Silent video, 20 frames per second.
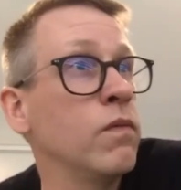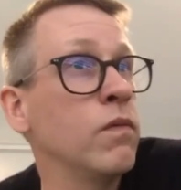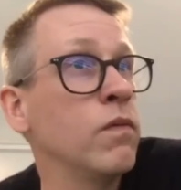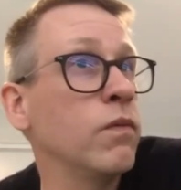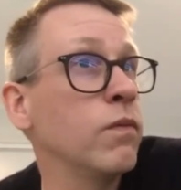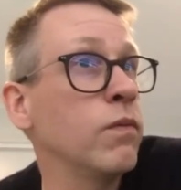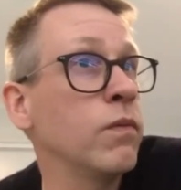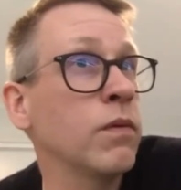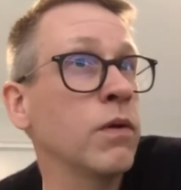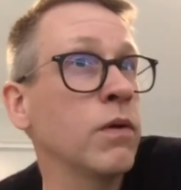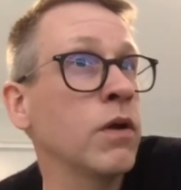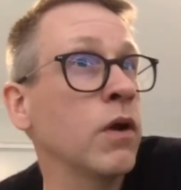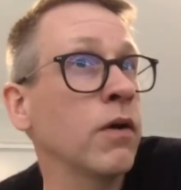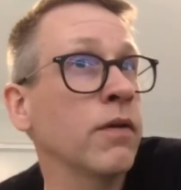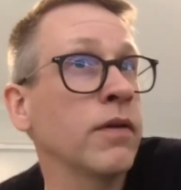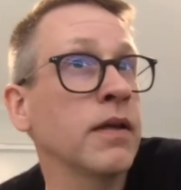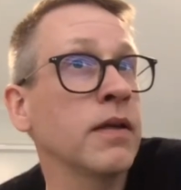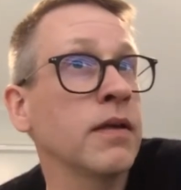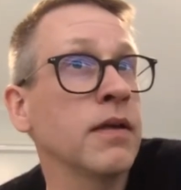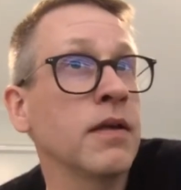
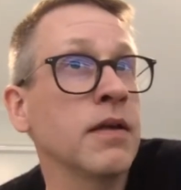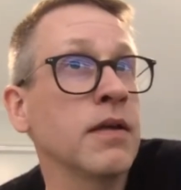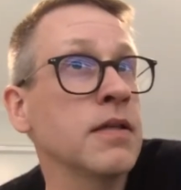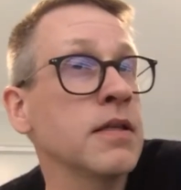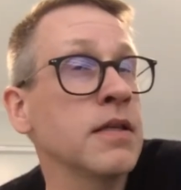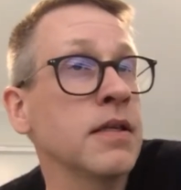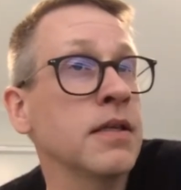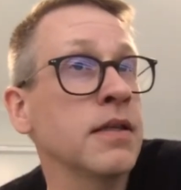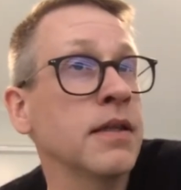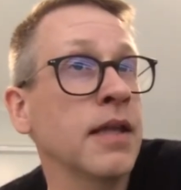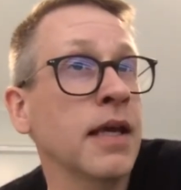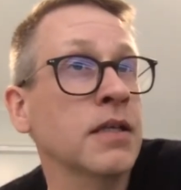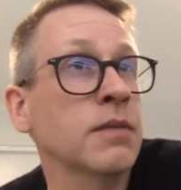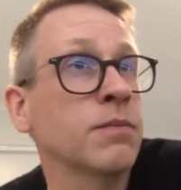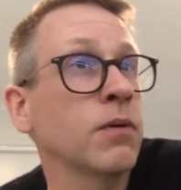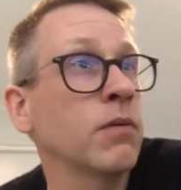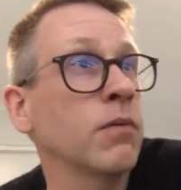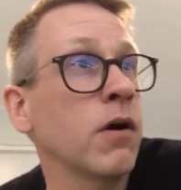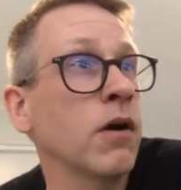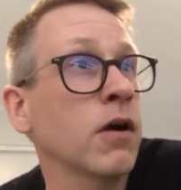the next
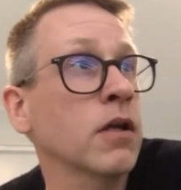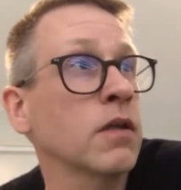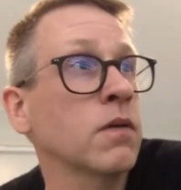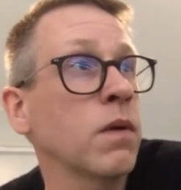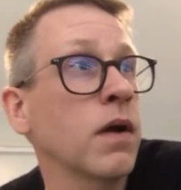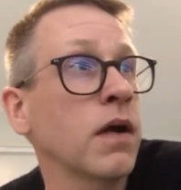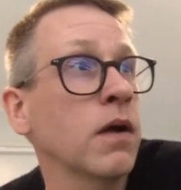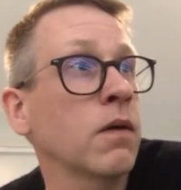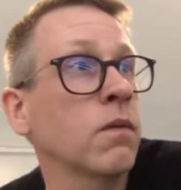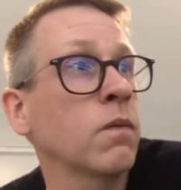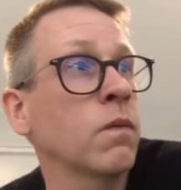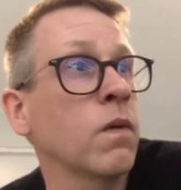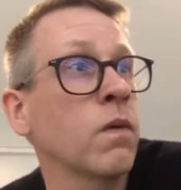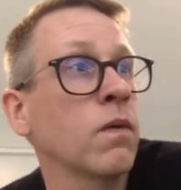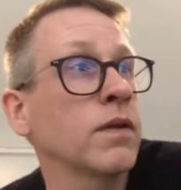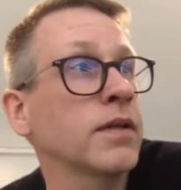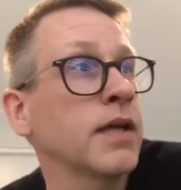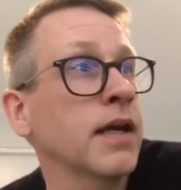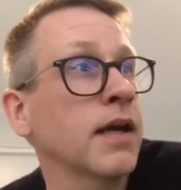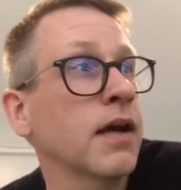bull market, we
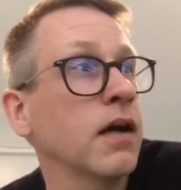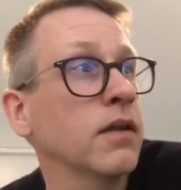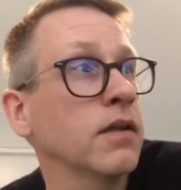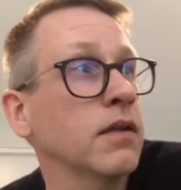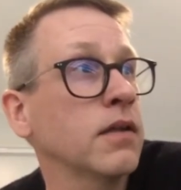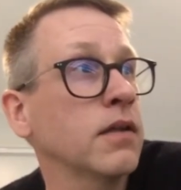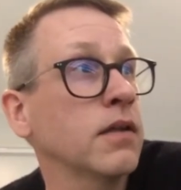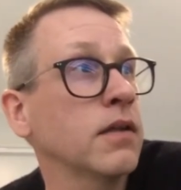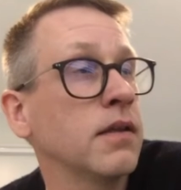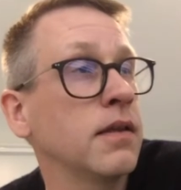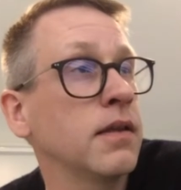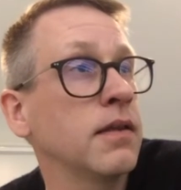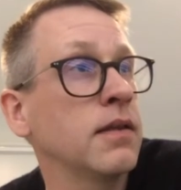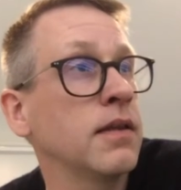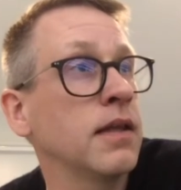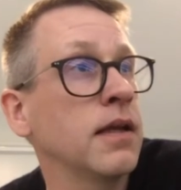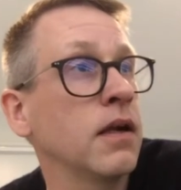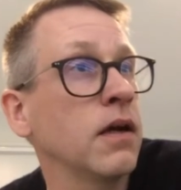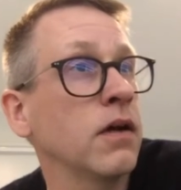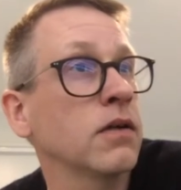will take out
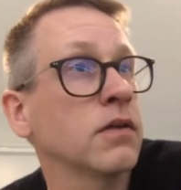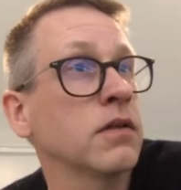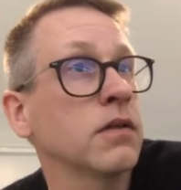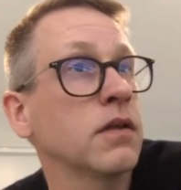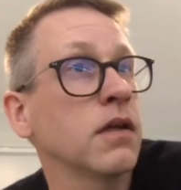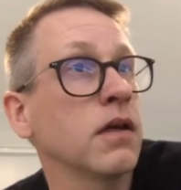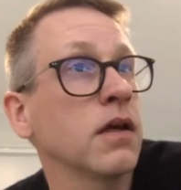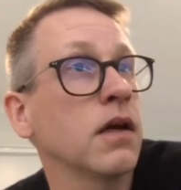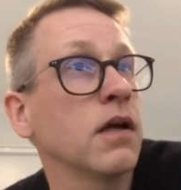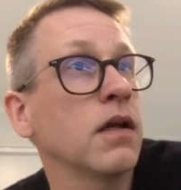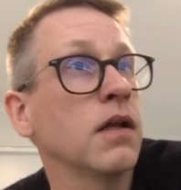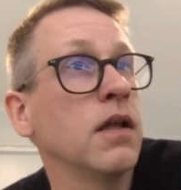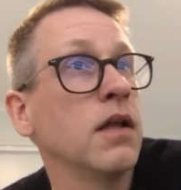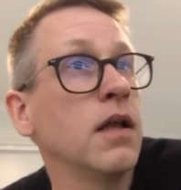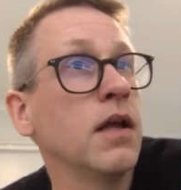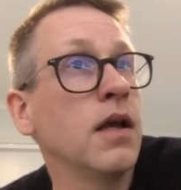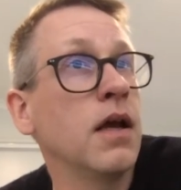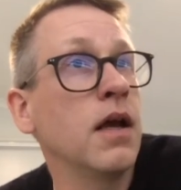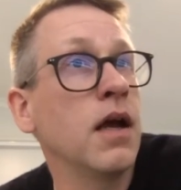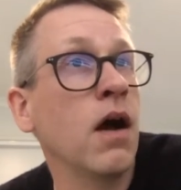the last
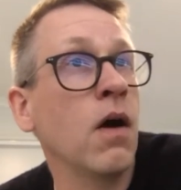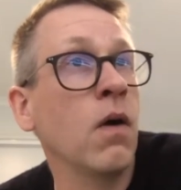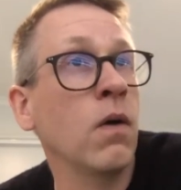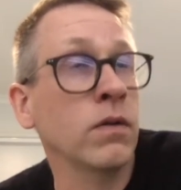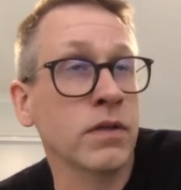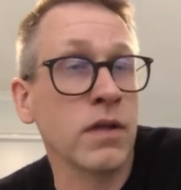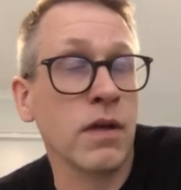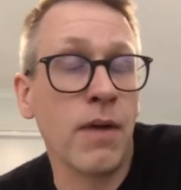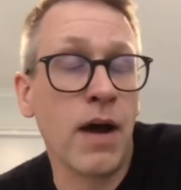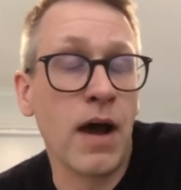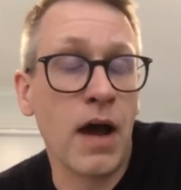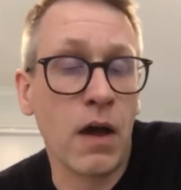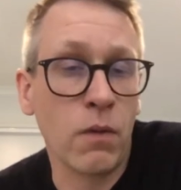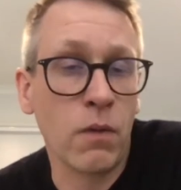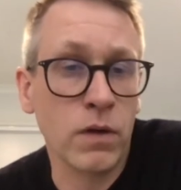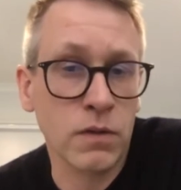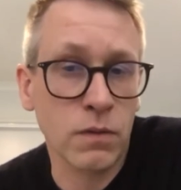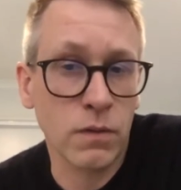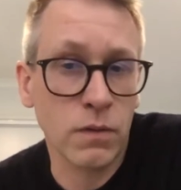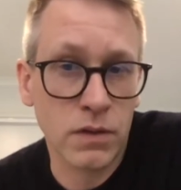all-time high,
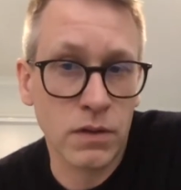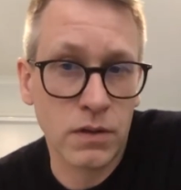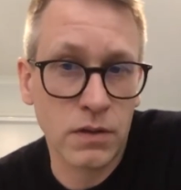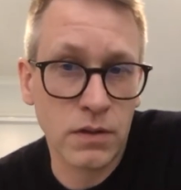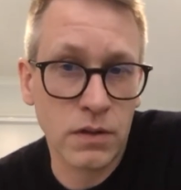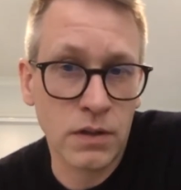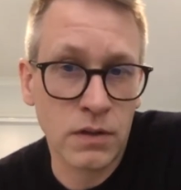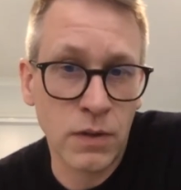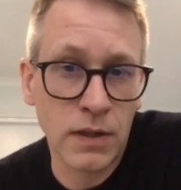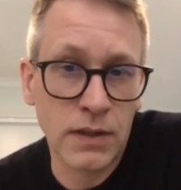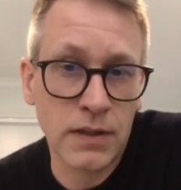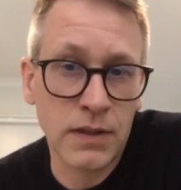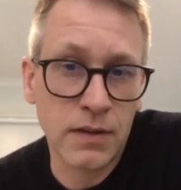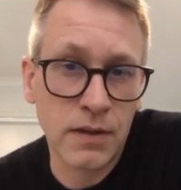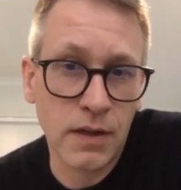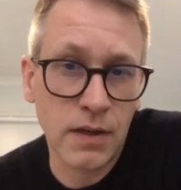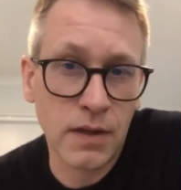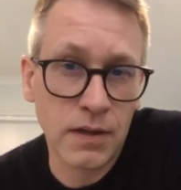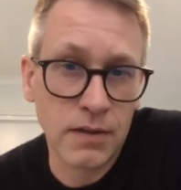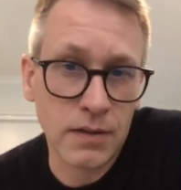which was
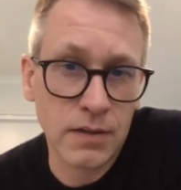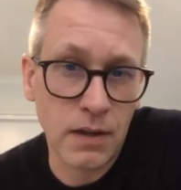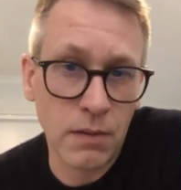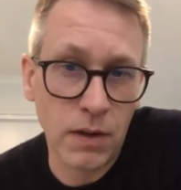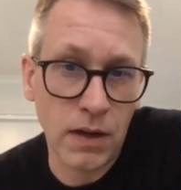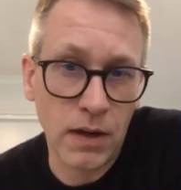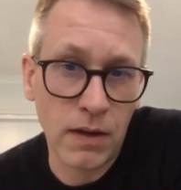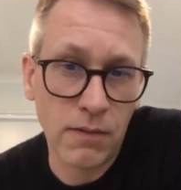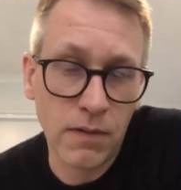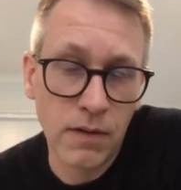20,000, I believe.